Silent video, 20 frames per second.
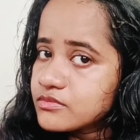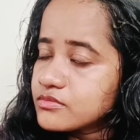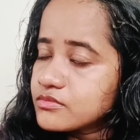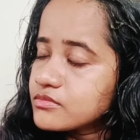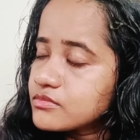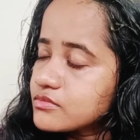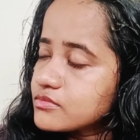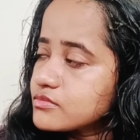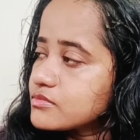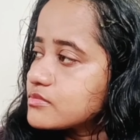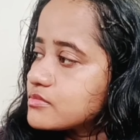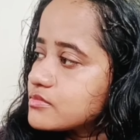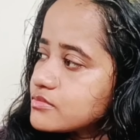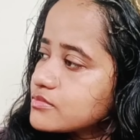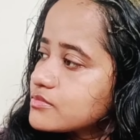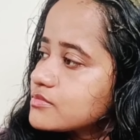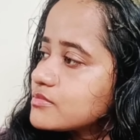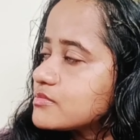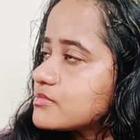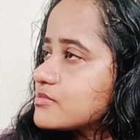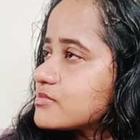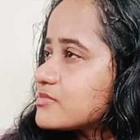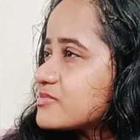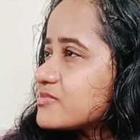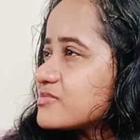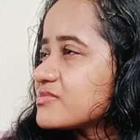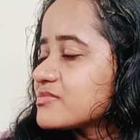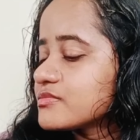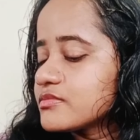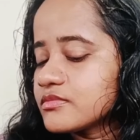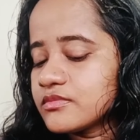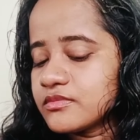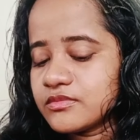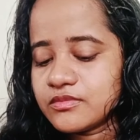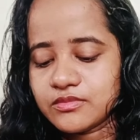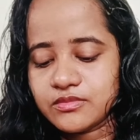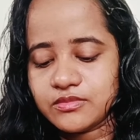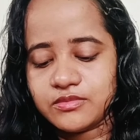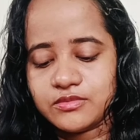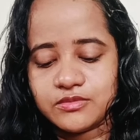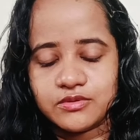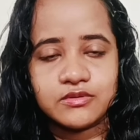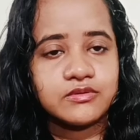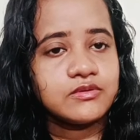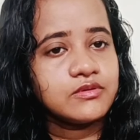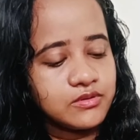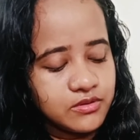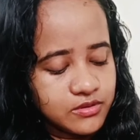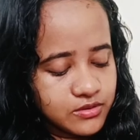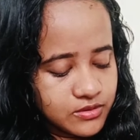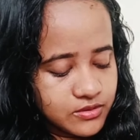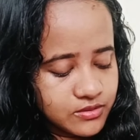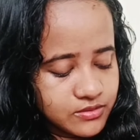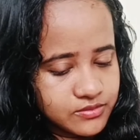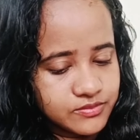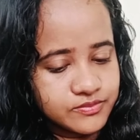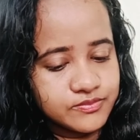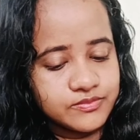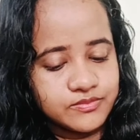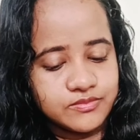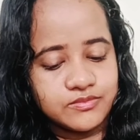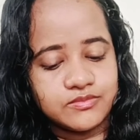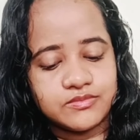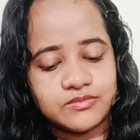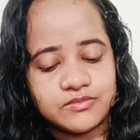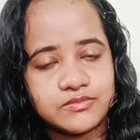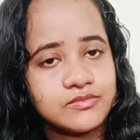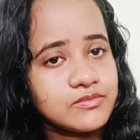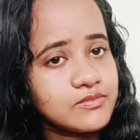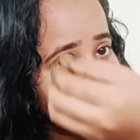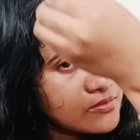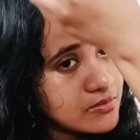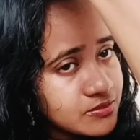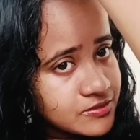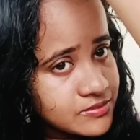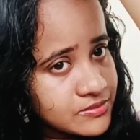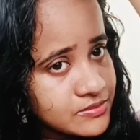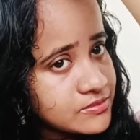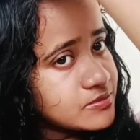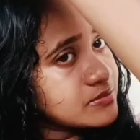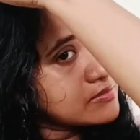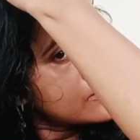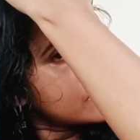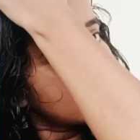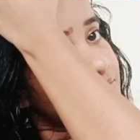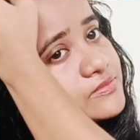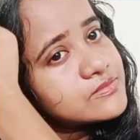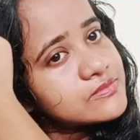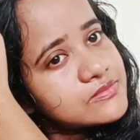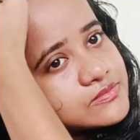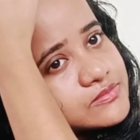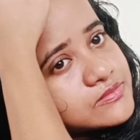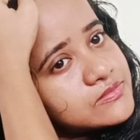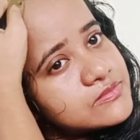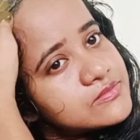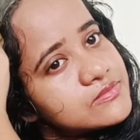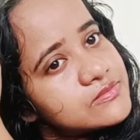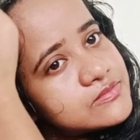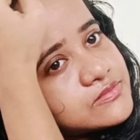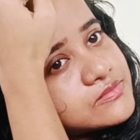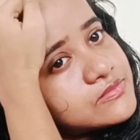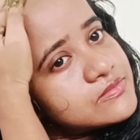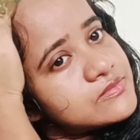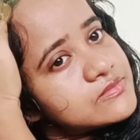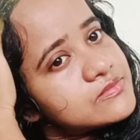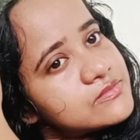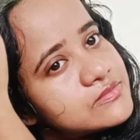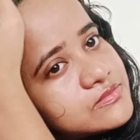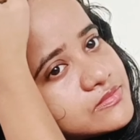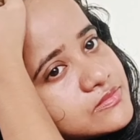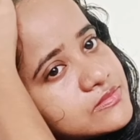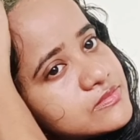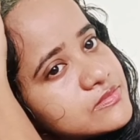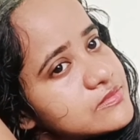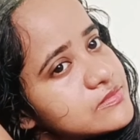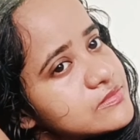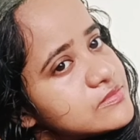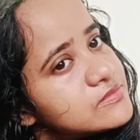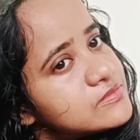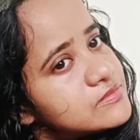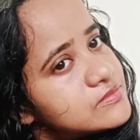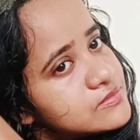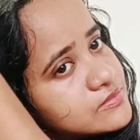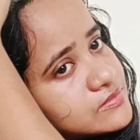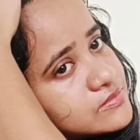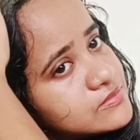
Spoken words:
and thicker. Obviously, besides, this mask will provide a shine to your hair, keep it nourished,